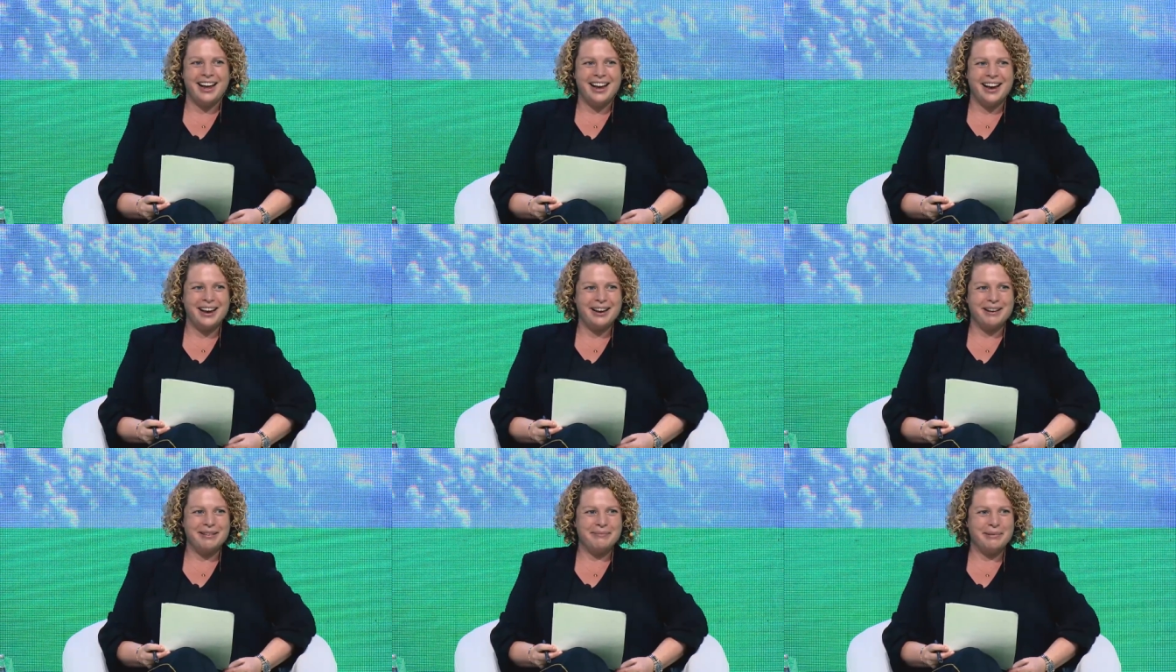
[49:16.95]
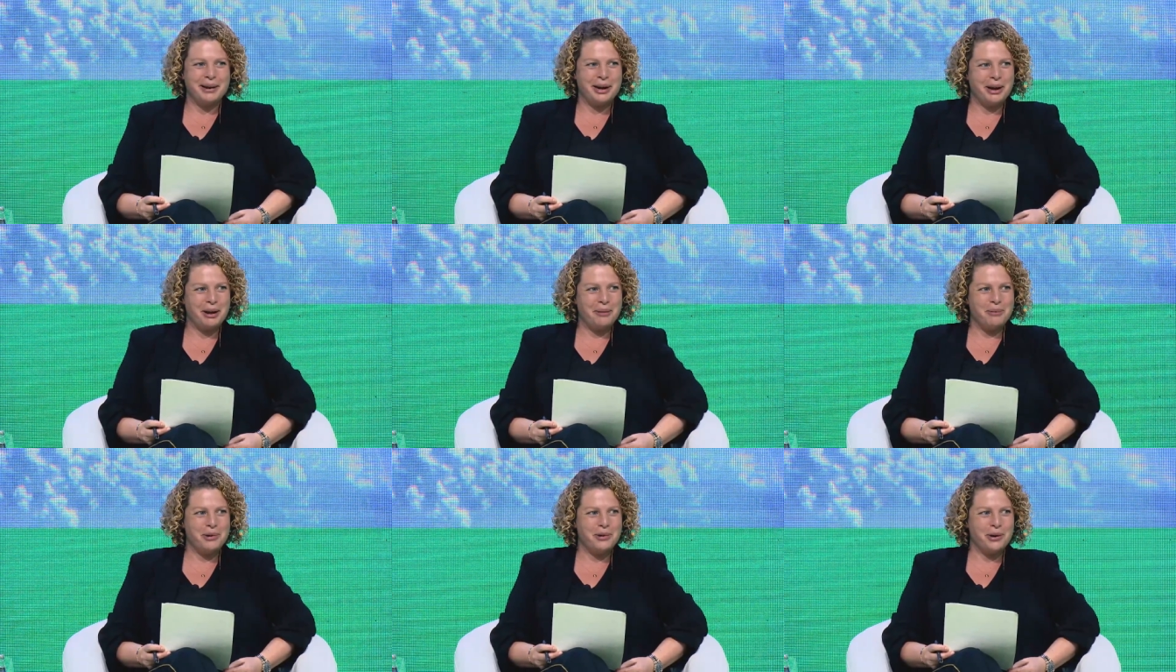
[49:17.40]
Um, I
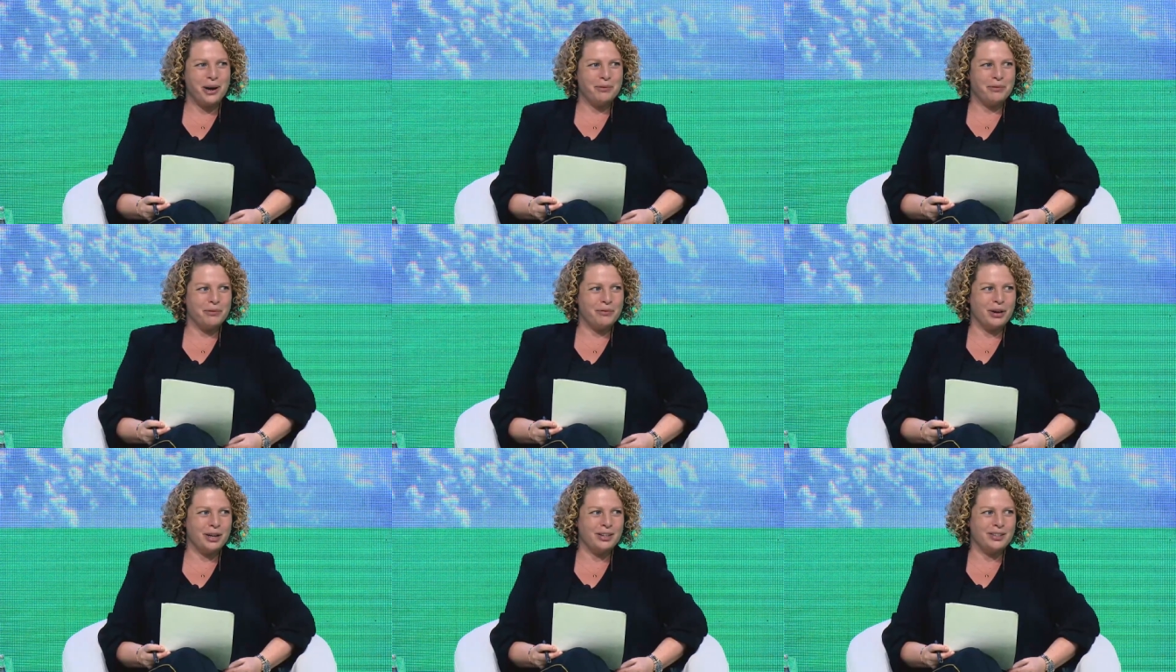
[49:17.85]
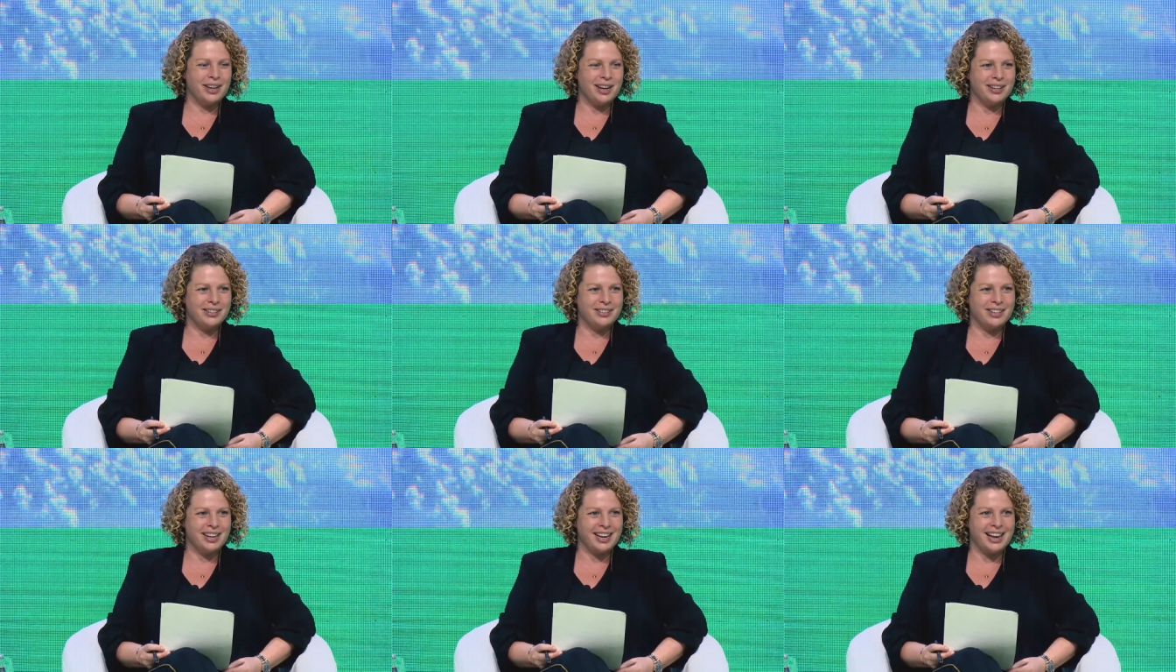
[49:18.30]
hope you'll have a
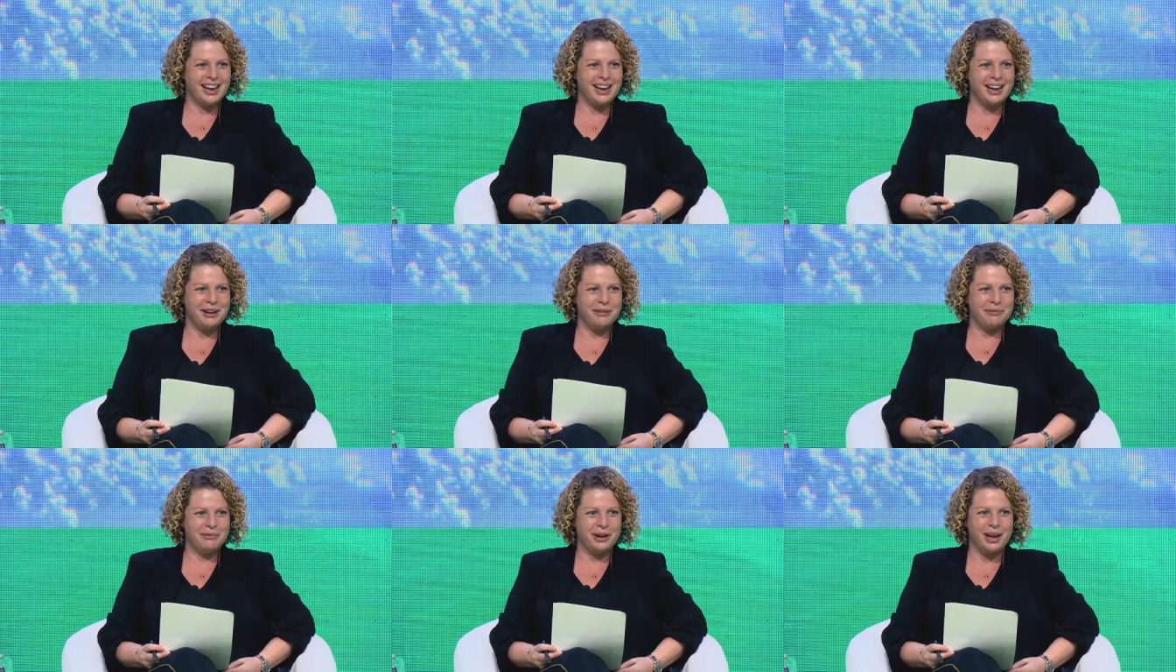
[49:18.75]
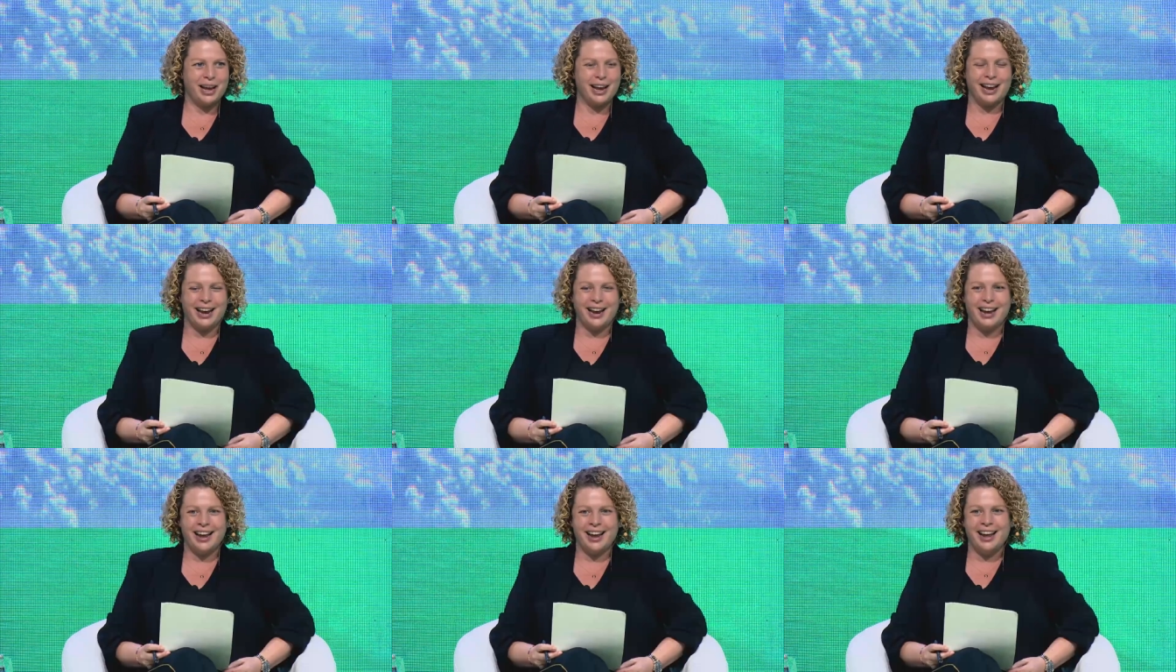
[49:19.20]
fantastic
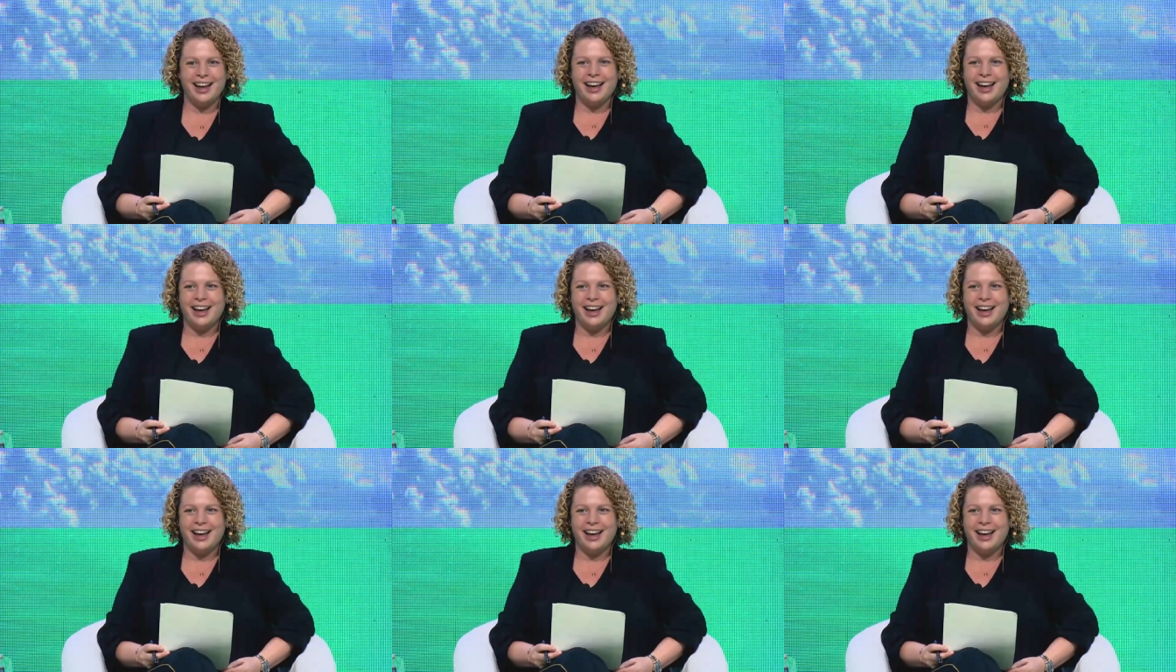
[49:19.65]
evening.